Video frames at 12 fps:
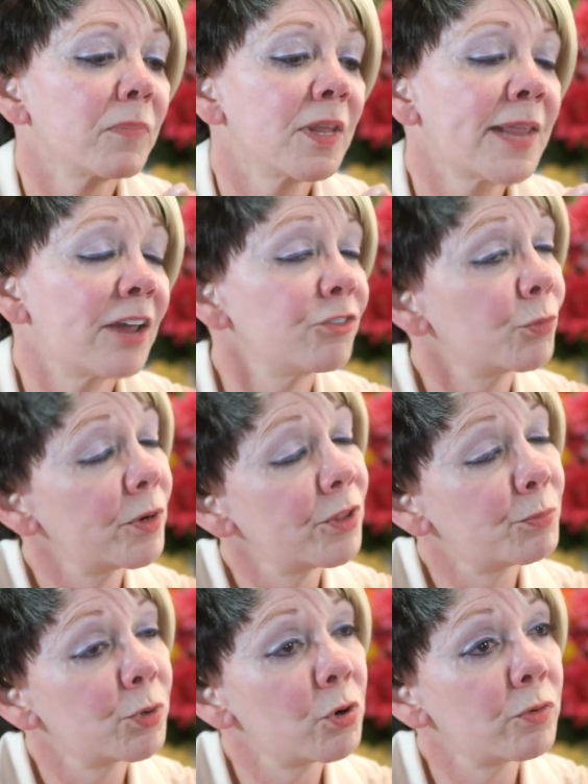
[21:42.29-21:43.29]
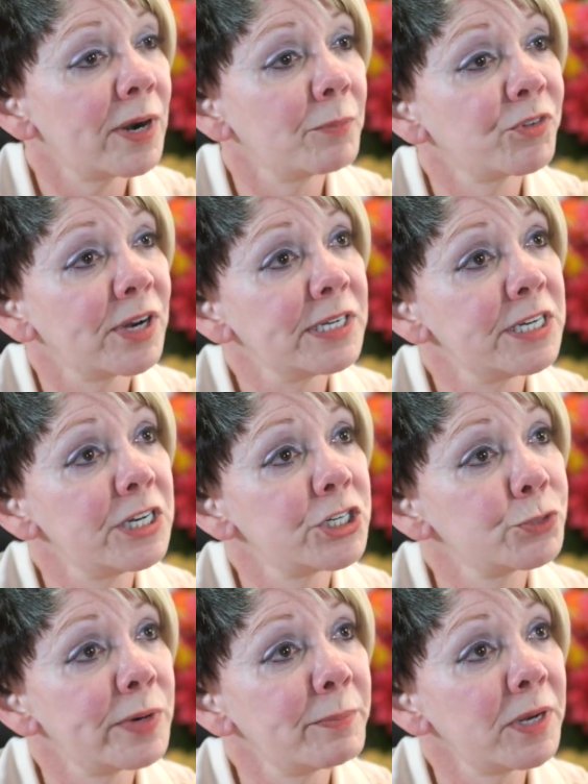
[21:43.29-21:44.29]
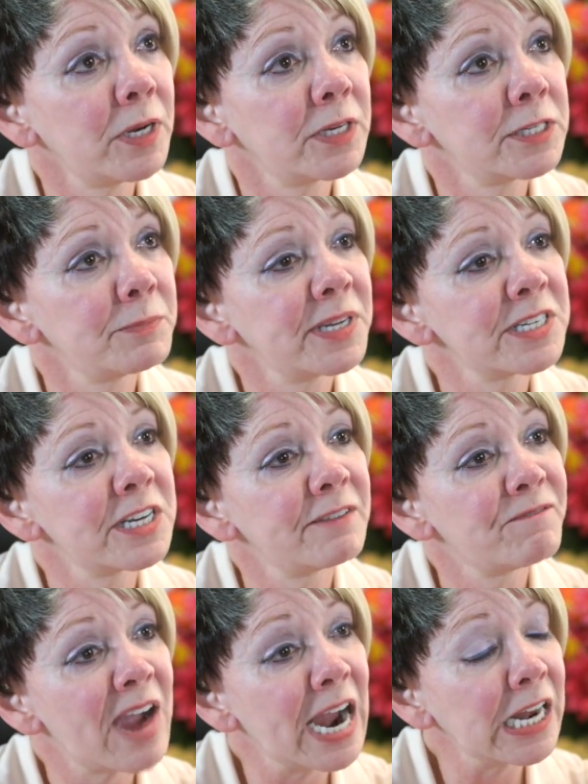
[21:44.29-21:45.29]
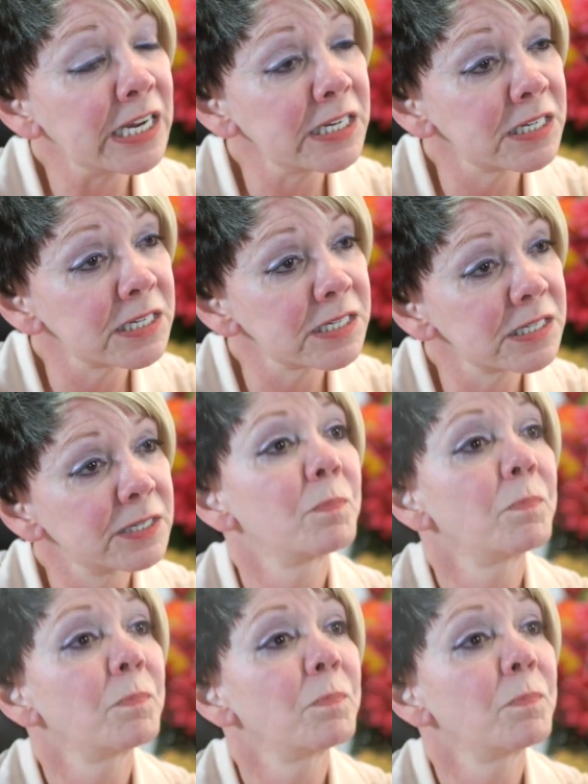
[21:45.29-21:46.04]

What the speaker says: That's one of the programs I teach women in domestic violence,